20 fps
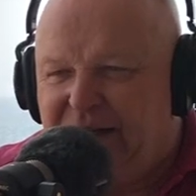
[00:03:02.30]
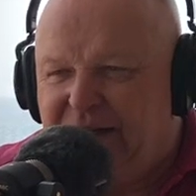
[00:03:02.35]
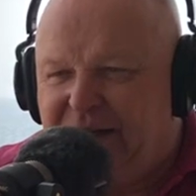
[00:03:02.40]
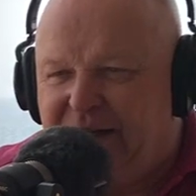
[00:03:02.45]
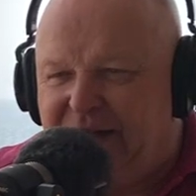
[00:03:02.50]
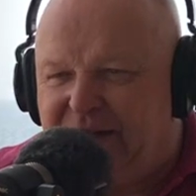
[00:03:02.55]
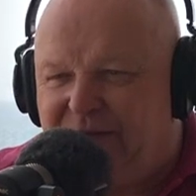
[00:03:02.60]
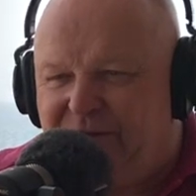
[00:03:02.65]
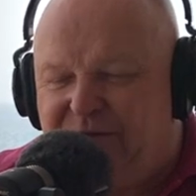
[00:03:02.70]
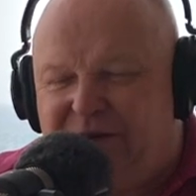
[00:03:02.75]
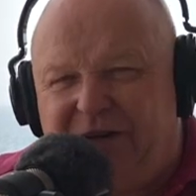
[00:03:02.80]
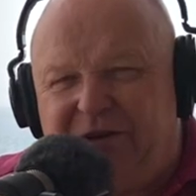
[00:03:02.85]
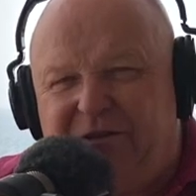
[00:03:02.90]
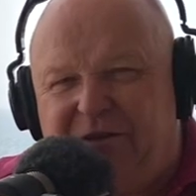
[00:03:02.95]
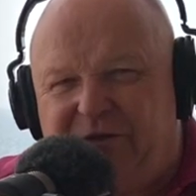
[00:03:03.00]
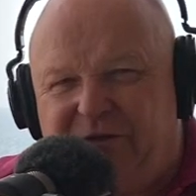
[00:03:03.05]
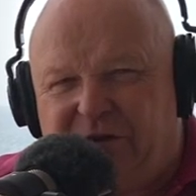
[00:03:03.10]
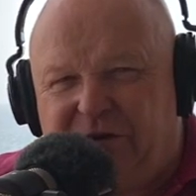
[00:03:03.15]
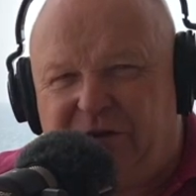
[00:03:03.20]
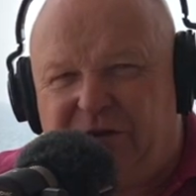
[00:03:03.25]
it's
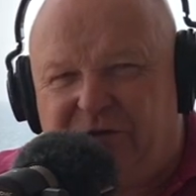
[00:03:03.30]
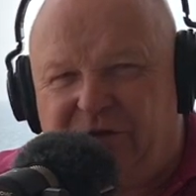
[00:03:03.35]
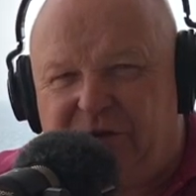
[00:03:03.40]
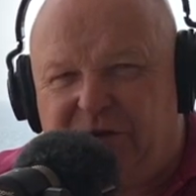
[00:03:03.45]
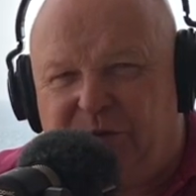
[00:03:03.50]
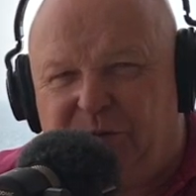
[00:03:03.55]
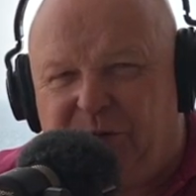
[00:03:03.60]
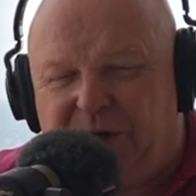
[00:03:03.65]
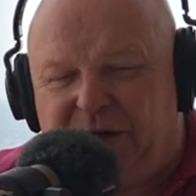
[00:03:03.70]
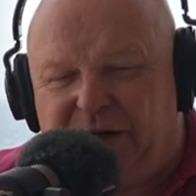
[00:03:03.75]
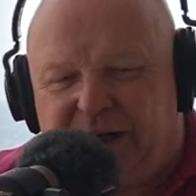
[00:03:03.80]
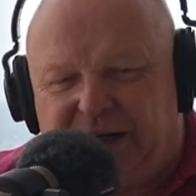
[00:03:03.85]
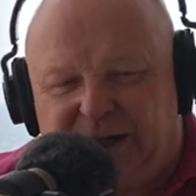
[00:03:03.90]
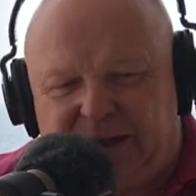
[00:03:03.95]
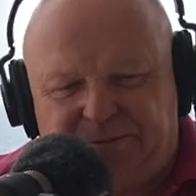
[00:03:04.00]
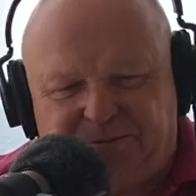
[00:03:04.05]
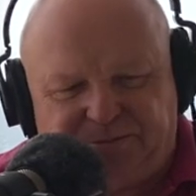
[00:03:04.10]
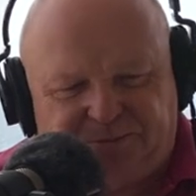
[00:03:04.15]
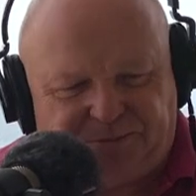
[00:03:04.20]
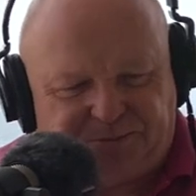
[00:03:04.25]
very, very, very windy.
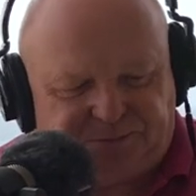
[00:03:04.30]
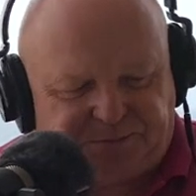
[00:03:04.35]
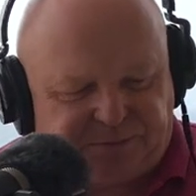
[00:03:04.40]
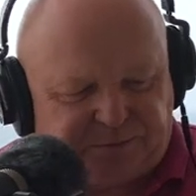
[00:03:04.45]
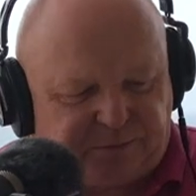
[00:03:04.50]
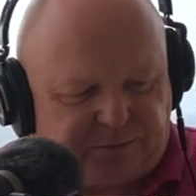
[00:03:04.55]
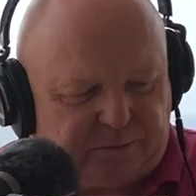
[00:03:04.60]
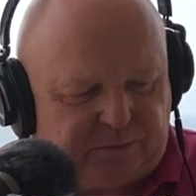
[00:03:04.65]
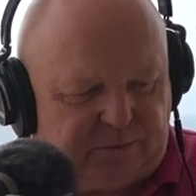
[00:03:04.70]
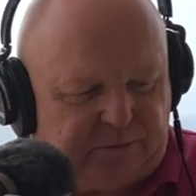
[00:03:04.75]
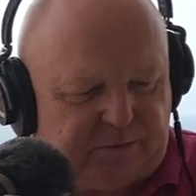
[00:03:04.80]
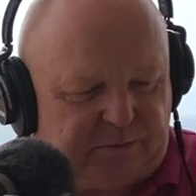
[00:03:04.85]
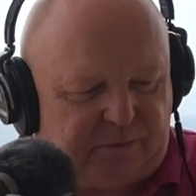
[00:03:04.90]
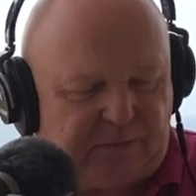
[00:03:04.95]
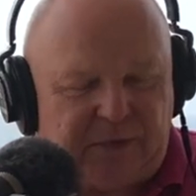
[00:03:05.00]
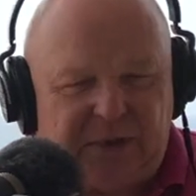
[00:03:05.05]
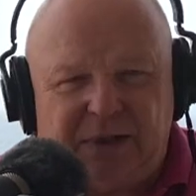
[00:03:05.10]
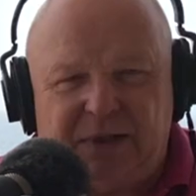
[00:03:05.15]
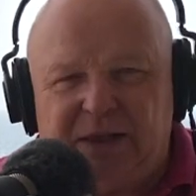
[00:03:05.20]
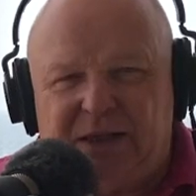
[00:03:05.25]

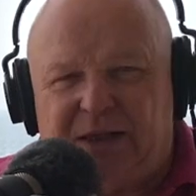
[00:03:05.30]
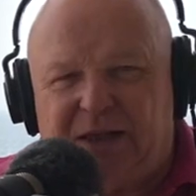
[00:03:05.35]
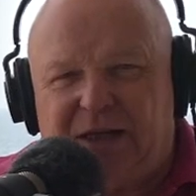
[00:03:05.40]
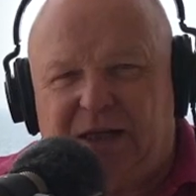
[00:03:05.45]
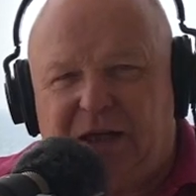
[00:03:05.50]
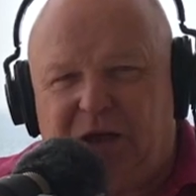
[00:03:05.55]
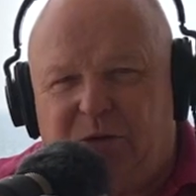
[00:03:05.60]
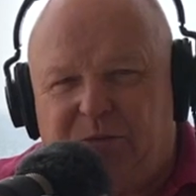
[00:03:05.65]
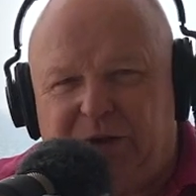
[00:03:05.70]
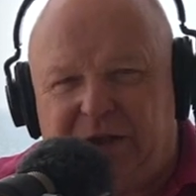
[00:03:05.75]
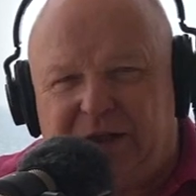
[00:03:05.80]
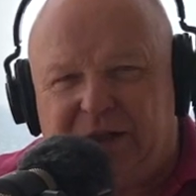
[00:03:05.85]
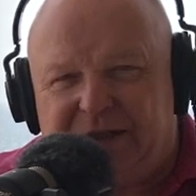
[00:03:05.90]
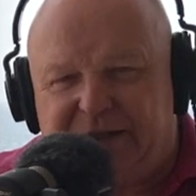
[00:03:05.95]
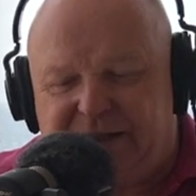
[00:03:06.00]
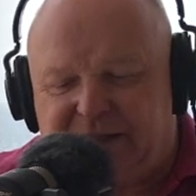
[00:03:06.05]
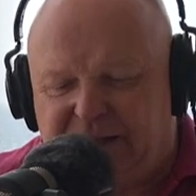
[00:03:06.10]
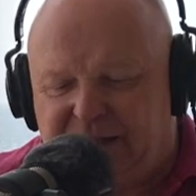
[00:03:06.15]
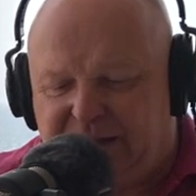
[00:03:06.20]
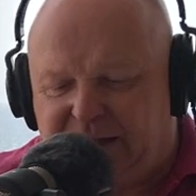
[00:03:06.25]
I hope you can
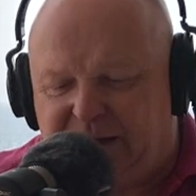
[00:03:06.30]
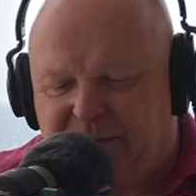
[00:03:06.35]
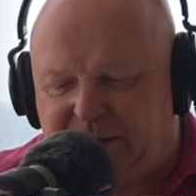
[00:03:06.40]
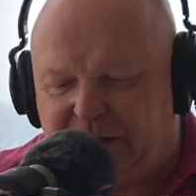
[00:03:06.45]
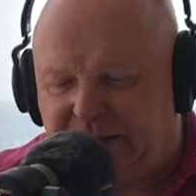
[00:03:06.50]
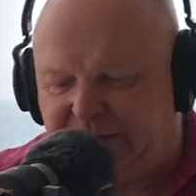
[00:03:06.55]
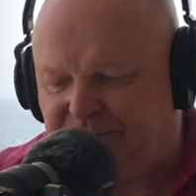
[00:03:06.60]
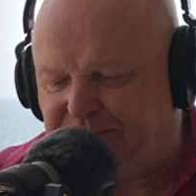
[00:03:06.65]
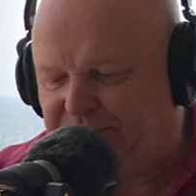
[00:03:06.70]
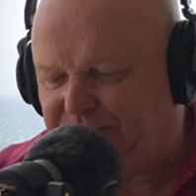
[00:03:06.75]
still hear me.